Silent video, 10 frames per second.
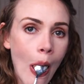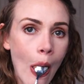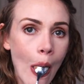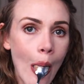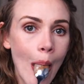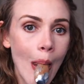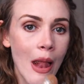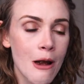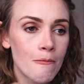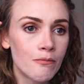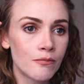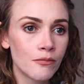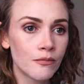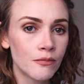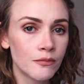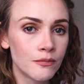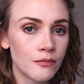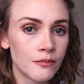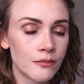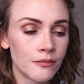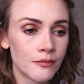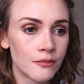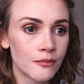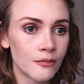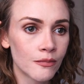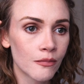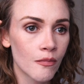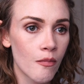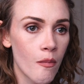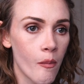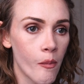(no one is talking)